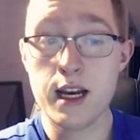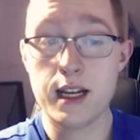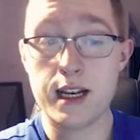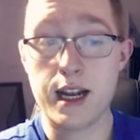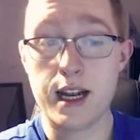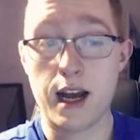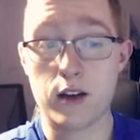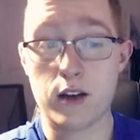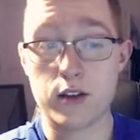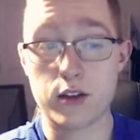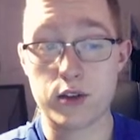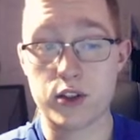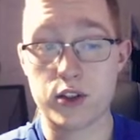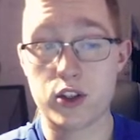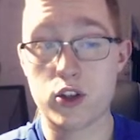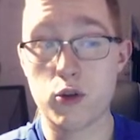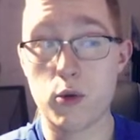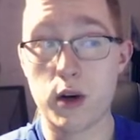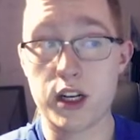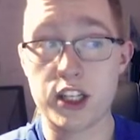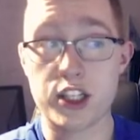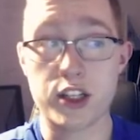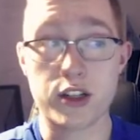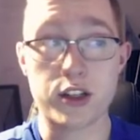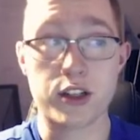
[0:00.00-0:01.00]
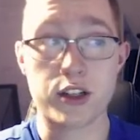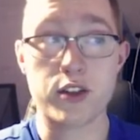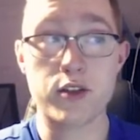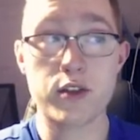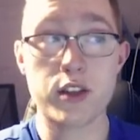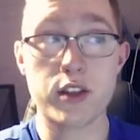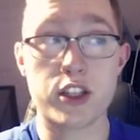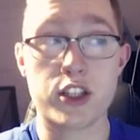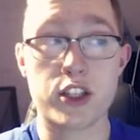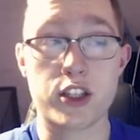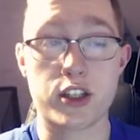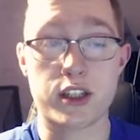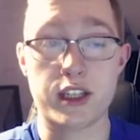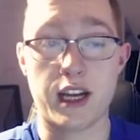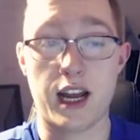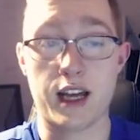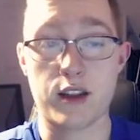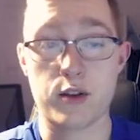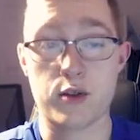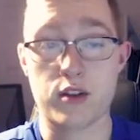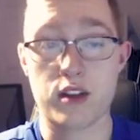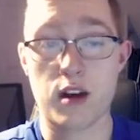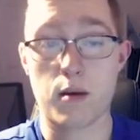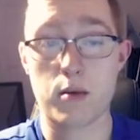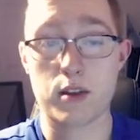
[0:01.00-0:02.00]
Now there's 2 ways you could do this. You can
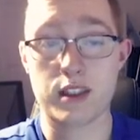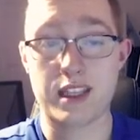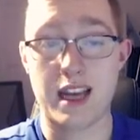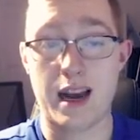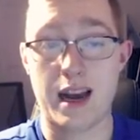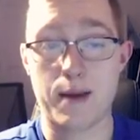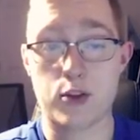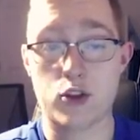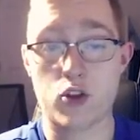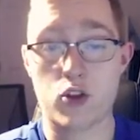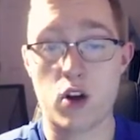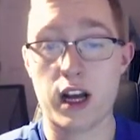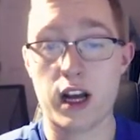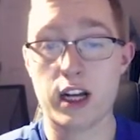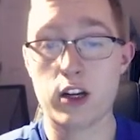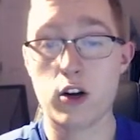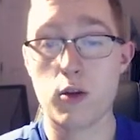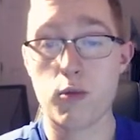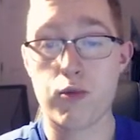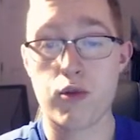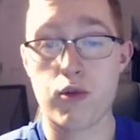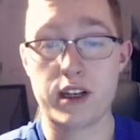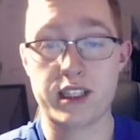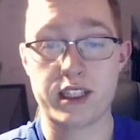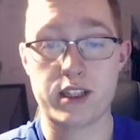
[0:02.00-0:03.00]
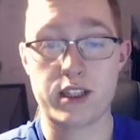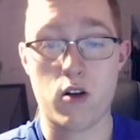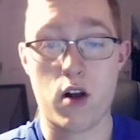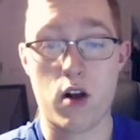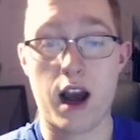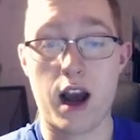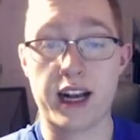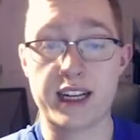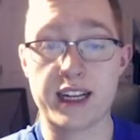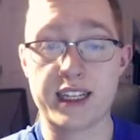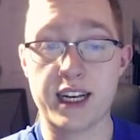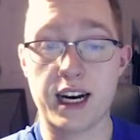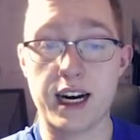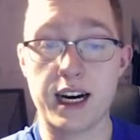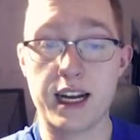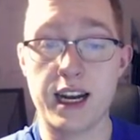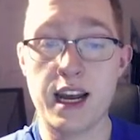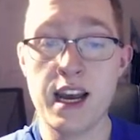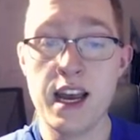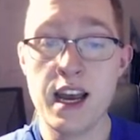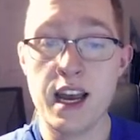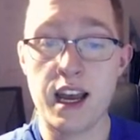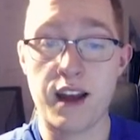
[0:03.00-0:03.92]
either double tap triangle, press their icon,